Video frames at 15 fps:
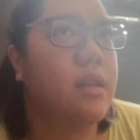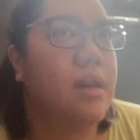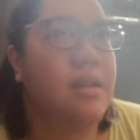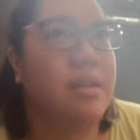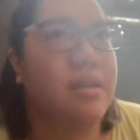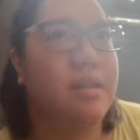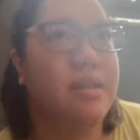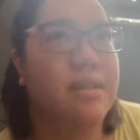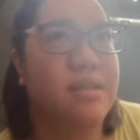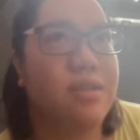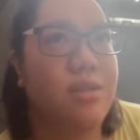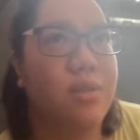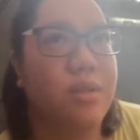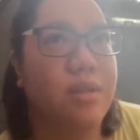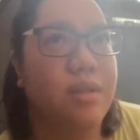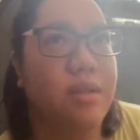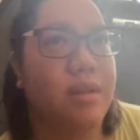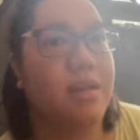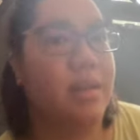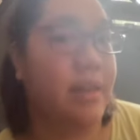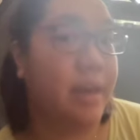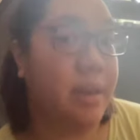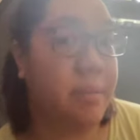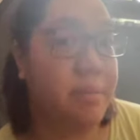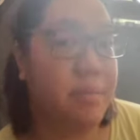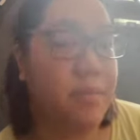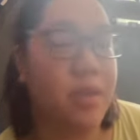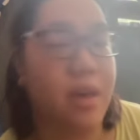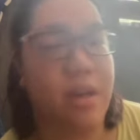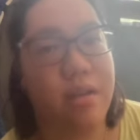that is the claim
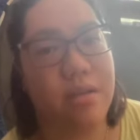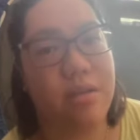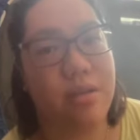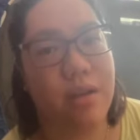that